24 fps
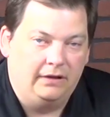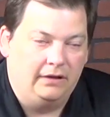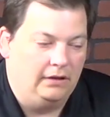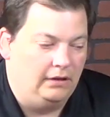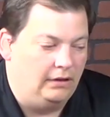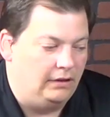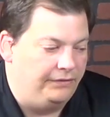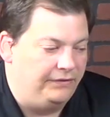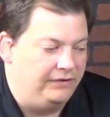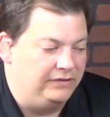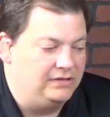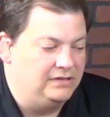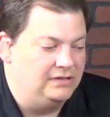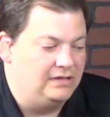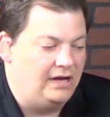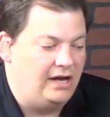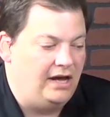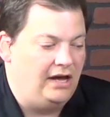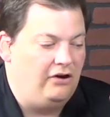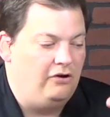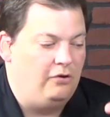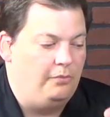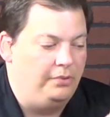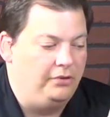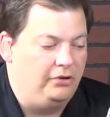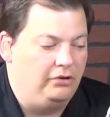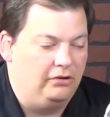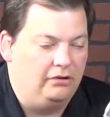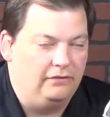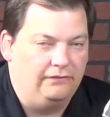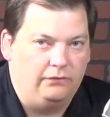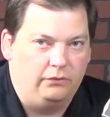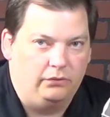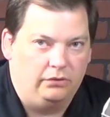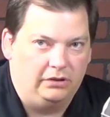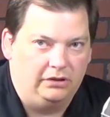This is a Heil
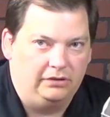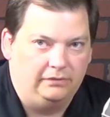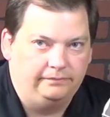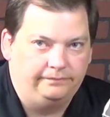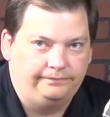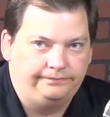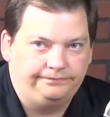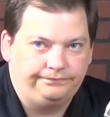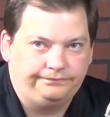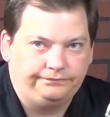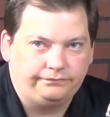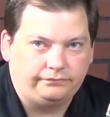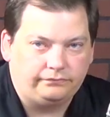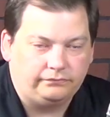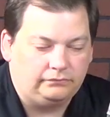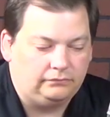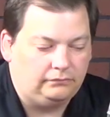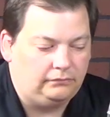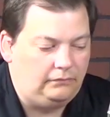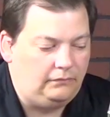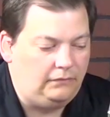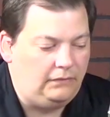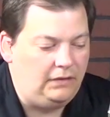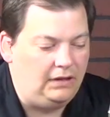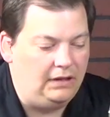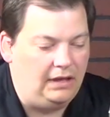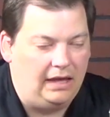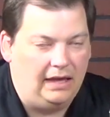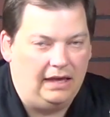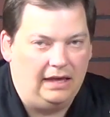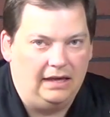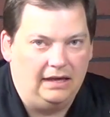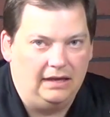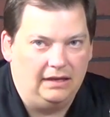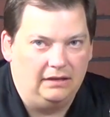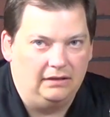PR40,
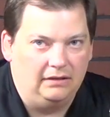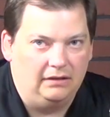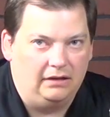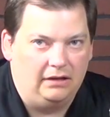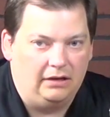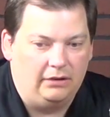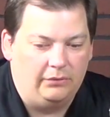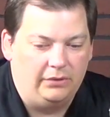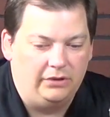and